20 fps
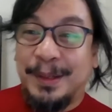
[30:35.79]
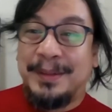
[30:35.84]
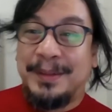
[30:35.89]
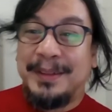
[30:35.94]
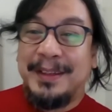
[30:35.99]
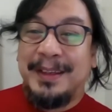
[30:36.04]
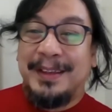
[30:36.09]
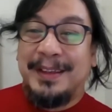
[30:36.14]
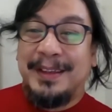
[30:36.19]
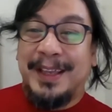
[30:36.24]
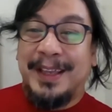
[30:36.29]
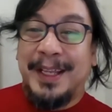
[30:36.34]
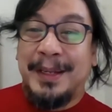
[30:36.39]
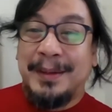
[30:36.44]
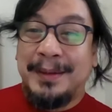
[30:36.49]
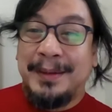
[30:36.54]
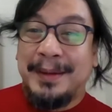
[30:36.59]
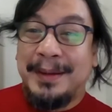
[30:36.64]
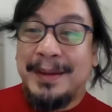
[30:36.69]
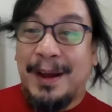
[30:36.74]
in
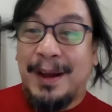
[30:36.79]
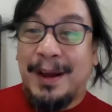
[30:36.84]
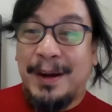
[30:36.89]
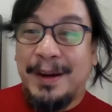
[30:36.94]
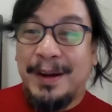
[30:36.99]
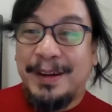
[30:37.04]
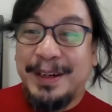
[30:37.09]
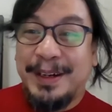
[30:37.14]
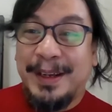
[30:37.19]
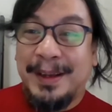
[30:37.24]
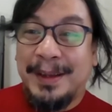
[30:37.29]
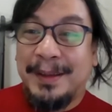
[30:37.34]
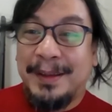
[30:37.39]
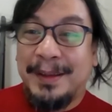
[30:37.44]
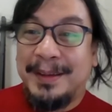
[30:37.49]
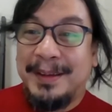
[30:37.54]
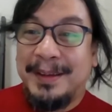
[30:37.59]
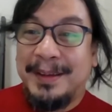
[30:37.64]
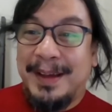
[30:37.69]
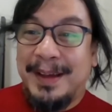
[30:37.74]
our
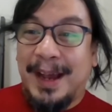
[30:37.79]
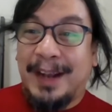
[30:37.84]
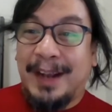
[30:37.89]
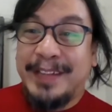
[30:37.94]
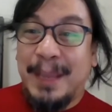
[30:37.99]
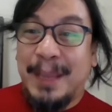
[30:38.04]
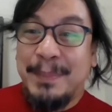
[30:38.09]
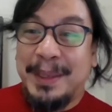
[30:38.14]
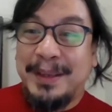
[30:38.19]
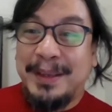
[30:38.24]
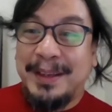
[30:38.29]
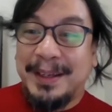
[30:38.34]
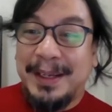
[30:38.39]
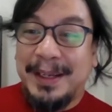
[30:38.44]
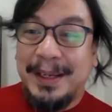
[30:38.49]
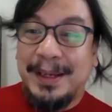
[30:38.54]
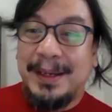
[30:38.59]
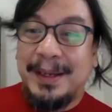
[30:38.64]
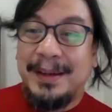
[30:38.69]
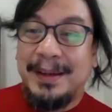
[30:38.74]
academic
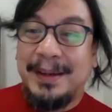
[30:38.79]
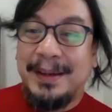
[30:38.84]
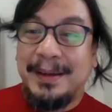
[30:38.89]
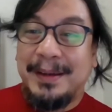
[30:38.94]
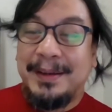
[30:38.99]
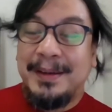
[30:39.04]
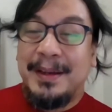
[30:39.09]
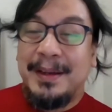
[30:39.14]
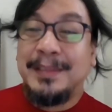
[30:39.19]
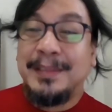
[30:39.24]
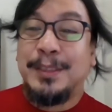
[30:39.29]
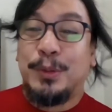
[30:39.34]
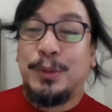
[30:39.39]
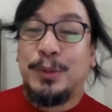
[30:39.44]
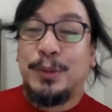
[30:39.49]
institutions.